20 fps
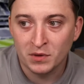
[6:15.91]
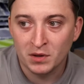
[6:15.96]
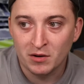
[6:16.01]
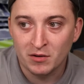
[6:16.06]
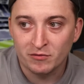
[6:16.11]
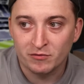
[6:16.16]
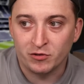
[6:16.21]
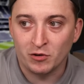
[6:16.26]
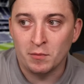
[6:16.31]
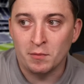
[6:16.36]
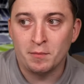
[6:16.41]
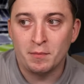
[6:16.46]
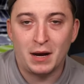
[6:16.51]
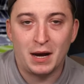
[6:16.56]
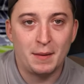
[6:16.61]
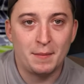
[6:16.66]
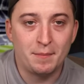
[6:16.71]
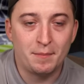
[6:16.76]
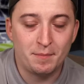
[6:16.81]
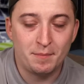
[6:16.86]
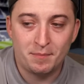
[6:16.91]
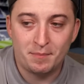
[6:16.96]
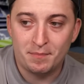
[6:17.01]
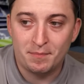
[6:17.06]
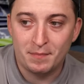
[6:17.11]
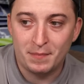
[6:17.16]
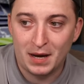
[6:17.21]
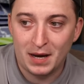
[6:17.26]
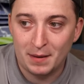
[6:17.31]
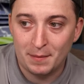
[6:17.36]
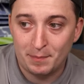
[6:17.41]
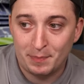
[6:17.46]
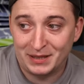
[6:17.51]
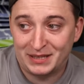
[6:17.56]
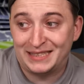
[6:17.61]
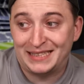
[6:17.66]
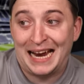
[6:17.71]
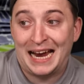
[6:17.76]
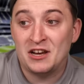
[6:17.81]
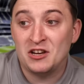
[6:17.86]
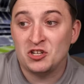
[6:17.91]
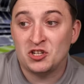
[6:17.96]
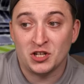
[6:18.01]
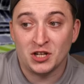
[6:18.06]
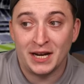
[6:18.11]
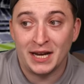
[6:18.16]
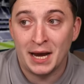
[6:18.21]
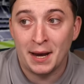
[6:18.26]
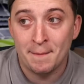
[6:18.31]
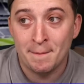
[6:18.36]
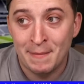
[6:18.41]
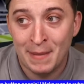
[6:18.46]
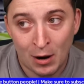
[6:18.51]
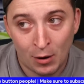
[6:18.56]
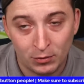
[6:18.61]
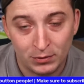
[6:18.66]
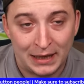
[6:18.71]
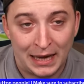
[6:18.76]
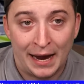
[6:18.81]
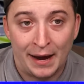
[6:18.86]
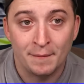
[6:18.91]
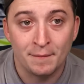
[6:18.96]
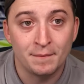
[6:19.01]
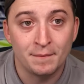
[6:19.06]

from potentially a meltdown.